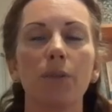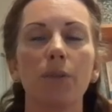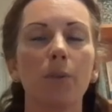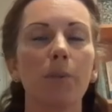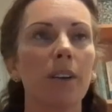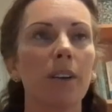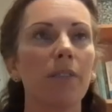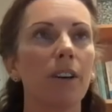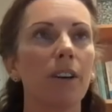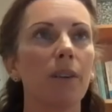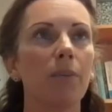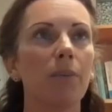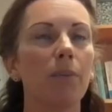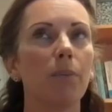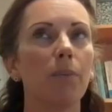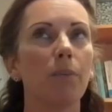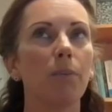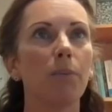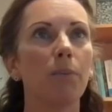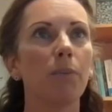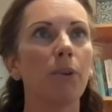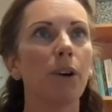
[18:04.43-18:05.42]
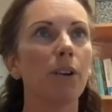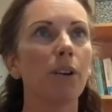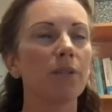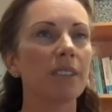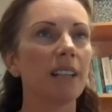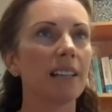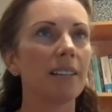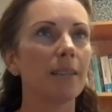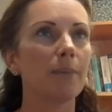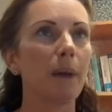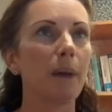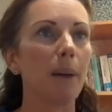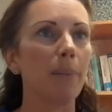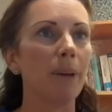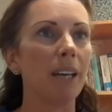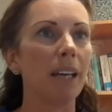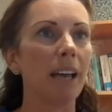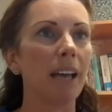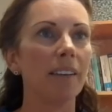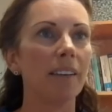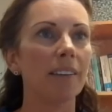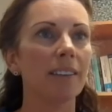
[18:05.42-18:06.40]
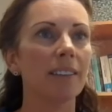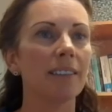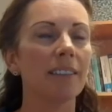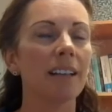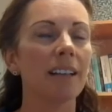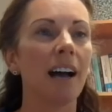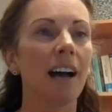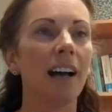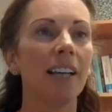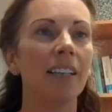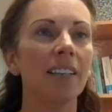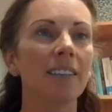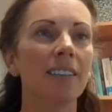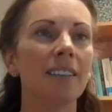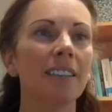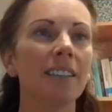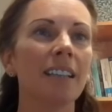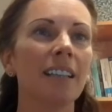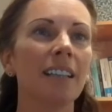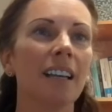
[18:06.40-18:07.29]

a bit of a process mapping exercise.